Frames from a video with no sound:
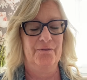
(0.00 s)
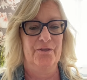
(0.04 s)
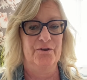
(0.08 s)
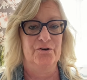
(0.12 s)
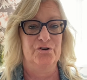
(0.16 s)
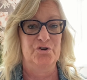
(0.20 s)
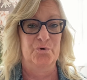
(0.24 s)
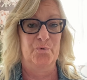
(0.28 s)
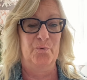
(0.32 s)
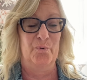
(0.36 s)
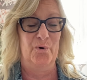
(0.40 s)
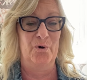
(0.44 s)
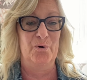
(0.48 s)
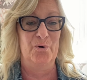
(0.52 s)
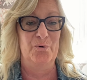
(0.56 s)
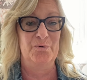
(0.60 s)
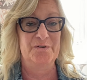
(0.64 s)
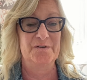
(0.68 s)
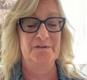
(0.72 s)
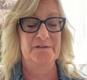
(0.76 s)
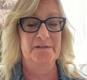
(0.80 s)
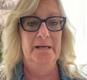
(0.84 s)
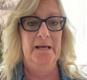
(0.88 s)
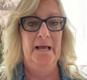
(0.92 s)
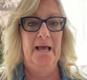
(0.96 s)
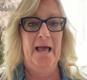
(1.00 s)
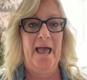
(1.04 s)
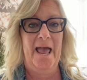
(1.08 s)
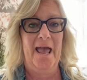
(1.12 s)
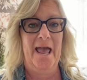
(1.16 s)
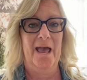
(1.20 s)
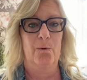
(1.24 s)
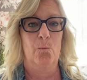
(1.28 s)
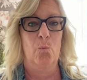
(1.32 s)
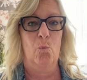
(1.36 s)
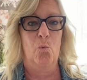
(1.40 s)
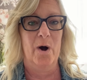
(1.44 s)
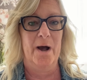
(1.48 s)
the truths
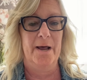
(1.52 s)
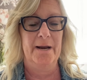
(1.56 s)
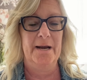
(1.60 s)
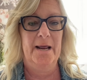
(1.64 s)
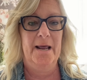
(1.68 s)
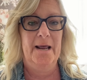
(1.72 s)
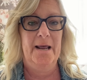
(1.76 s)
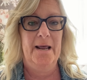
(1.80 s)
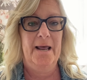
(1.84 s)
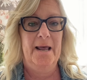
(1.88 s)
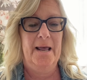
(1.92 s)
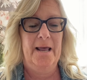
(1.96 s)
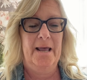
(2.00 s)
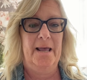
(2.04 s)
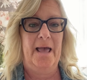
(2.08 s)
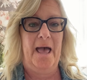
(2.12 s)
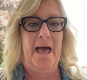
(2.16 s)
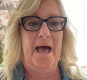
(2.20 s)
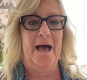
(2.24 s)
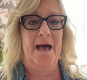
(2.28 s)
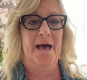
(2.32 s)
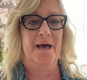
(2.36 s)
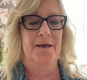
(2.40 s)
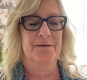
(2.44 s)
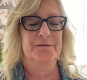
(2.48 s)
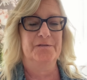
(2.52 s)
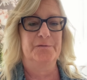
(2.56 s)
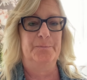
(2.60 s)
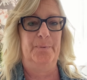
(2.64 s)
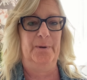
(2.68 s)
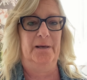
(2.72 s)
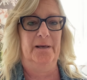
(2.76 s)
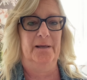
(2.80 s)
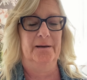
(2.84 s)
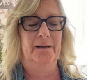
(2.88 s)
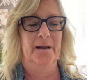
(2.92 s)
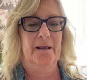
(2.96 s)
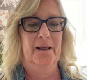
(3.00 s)
and what has
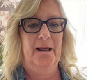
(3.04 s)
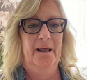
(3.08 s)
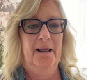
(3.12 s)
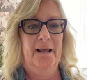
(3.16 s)
been